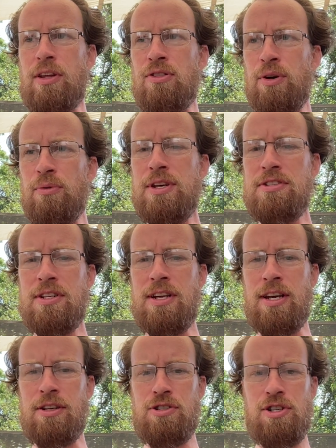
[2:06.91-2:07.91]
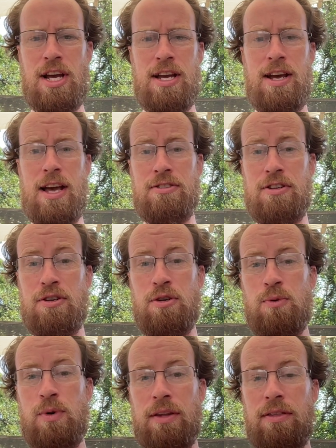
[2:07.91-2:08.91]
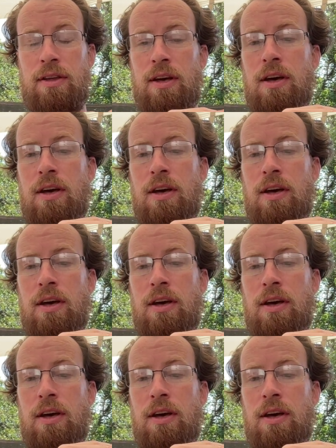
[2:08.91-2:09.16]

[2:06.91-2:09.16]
The reason inks shade has to do with